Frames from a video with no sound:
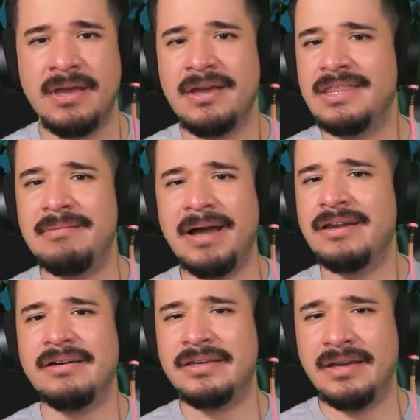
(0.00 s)
they might
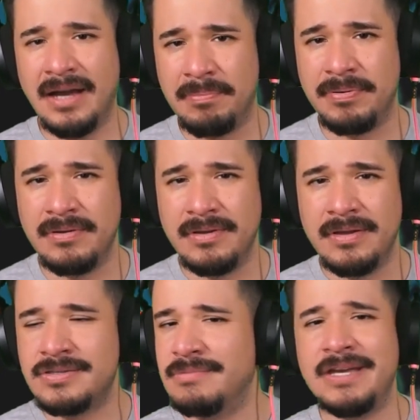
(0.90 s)
hook you up
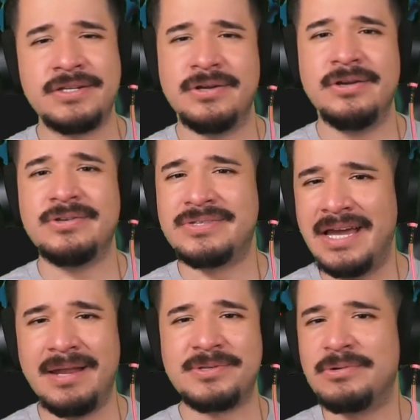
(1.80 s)
so make sure you sign
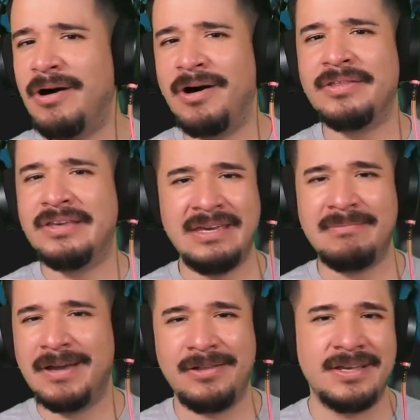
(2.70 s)
up to all the
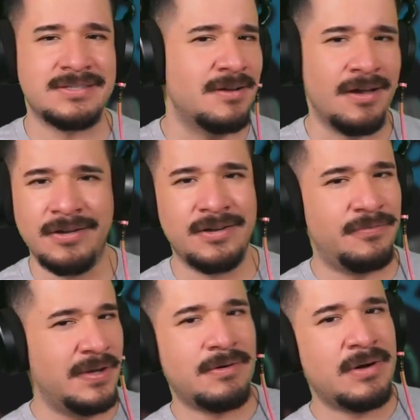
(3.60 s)
email lists and all your
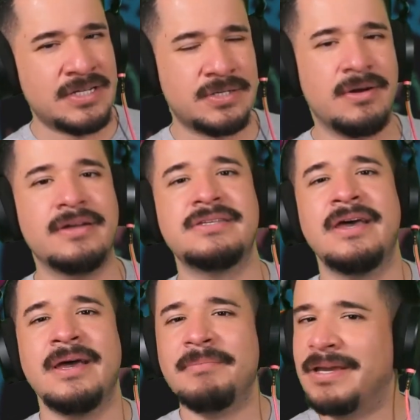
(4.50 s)
favorite restaurants
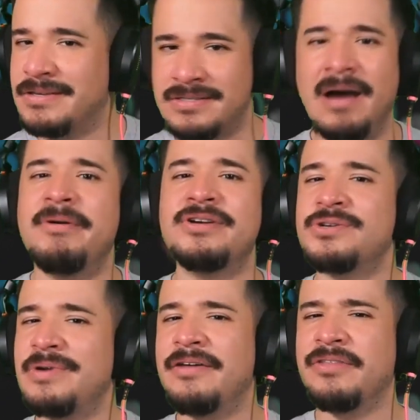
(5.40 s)
because summer is
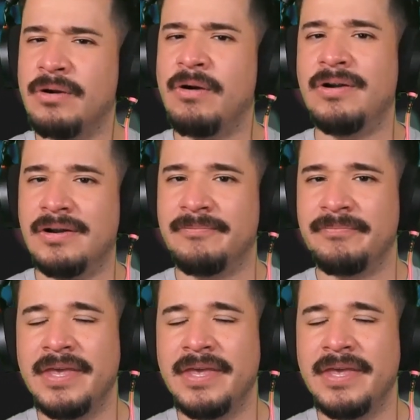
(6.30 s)
around the corner.